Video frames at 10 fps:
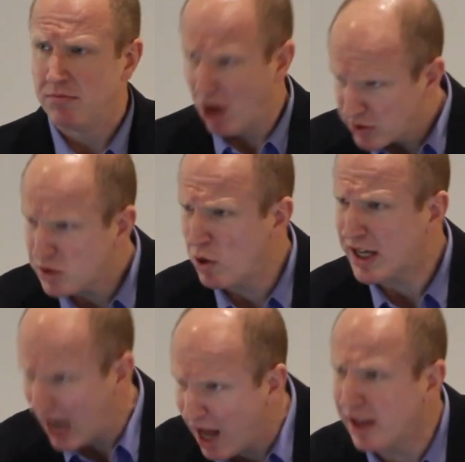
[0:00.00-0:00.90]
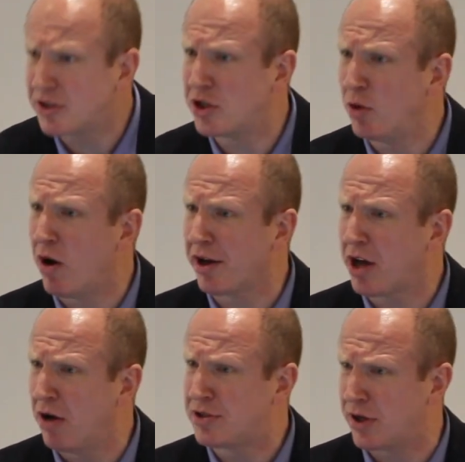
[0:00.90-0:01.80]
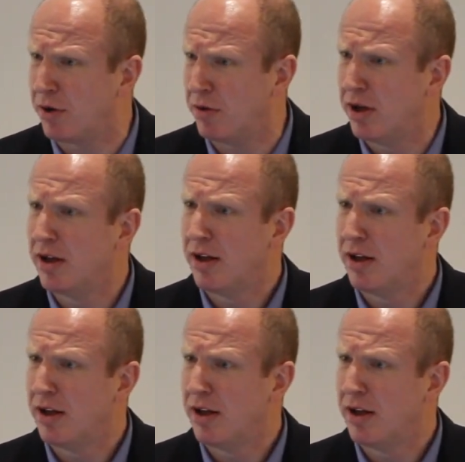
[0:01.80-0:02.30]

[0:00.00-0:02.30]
Moses, what college do you want to go to?